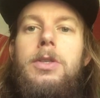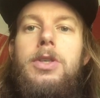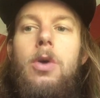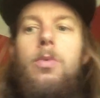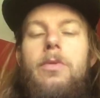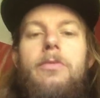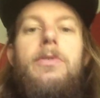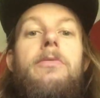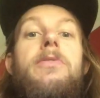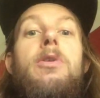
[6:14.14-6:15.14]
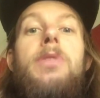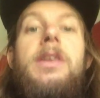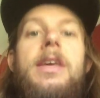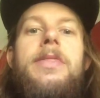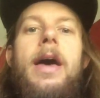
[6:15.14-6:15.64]
don't feel the
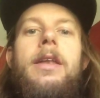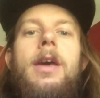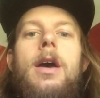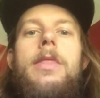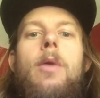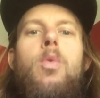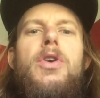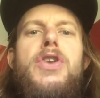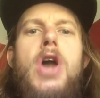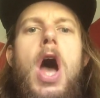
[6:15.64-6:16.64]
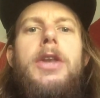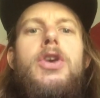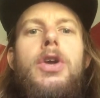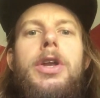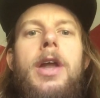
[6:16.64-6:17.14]
need that we're not
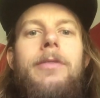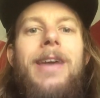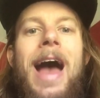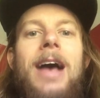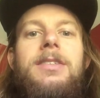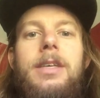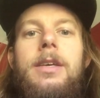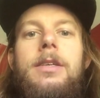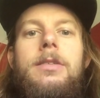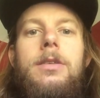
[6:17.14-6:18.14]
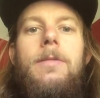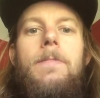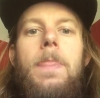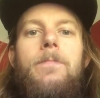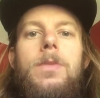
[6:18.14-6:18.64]
good enough as is,
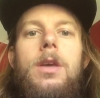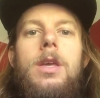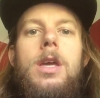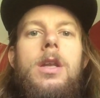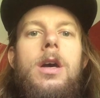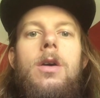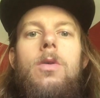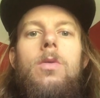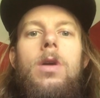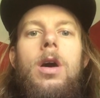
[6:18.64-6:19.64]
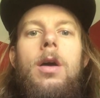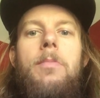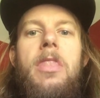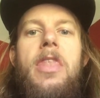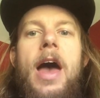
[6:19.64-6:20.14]

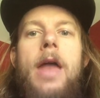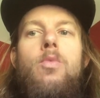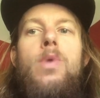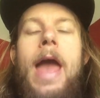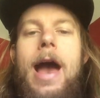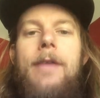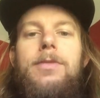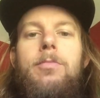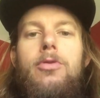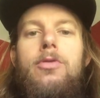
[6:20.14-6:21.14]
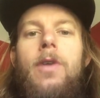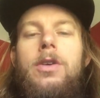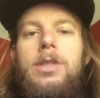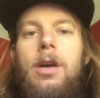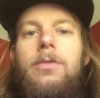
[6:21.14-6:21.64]
that we have to prove
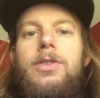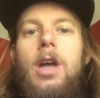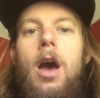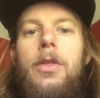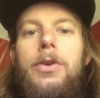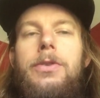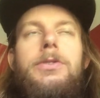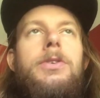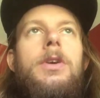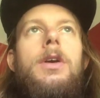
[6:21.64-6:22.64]
ourselves to others,